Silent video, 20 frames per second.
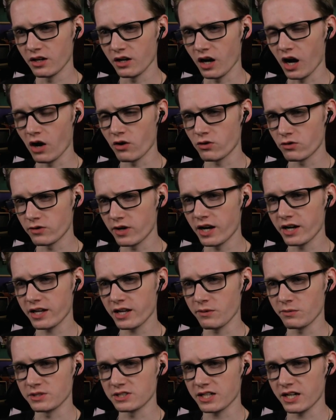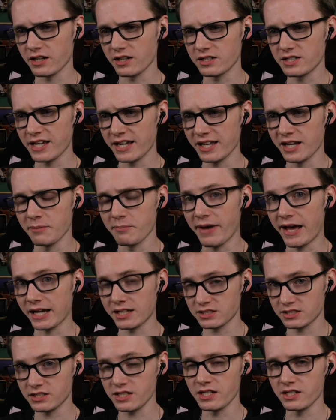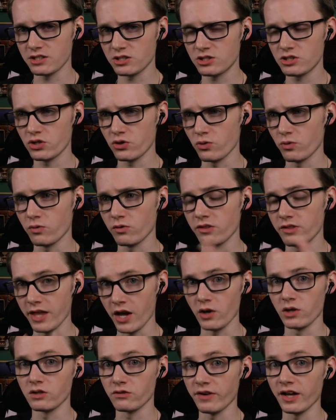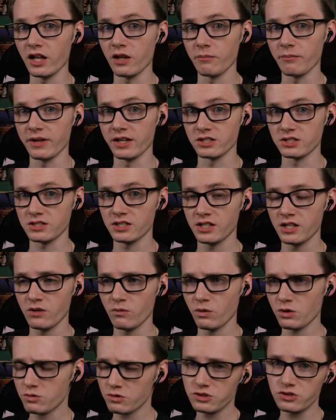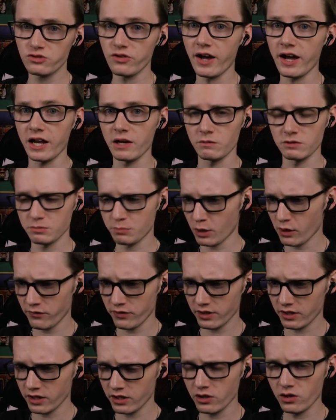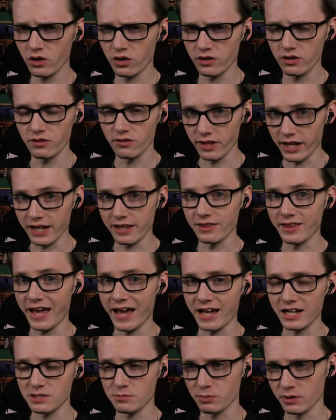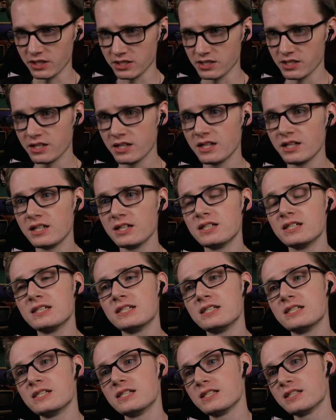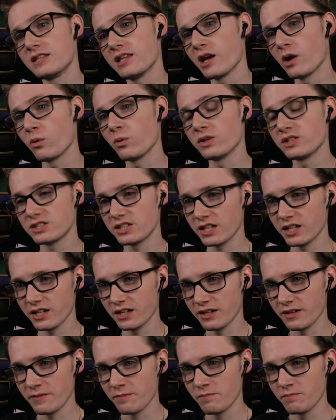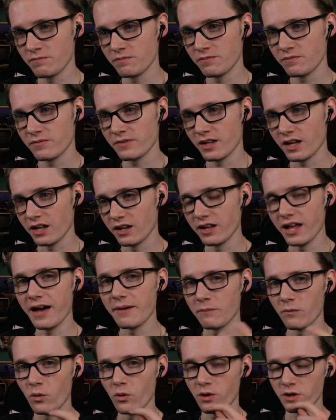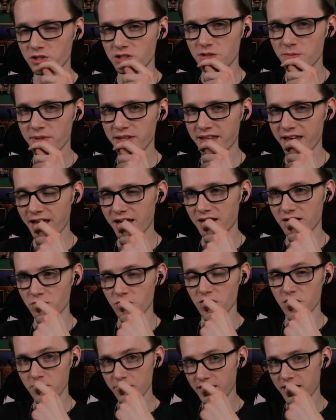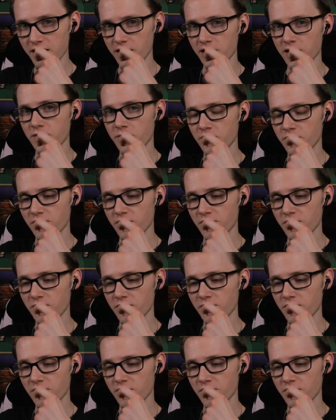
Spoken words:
Araragi was kind of taking a back seat to their development, which was fine. It was perfectly good like that, but there was a lot more to be gained with me